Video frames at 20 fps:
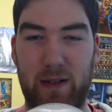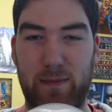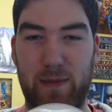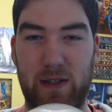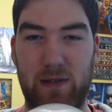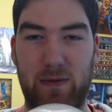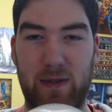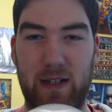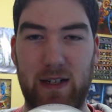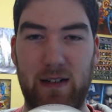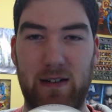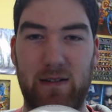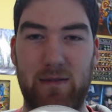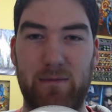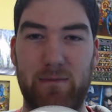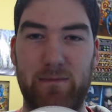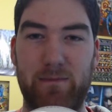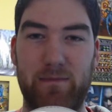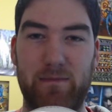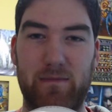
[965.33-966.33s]
between
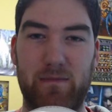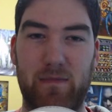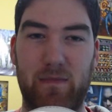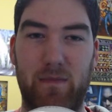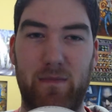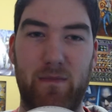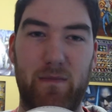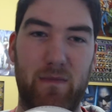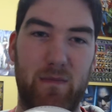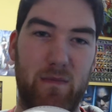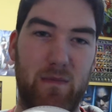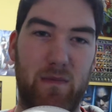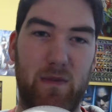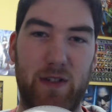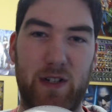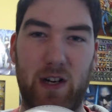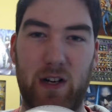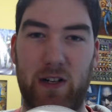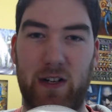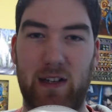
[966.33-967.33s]

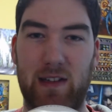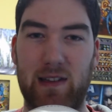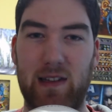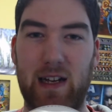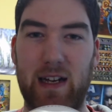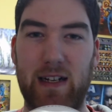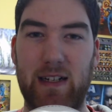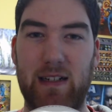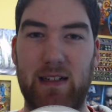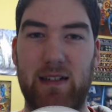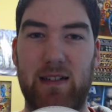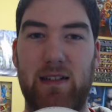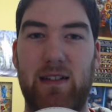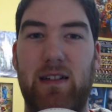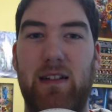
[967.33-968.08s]
dark and light,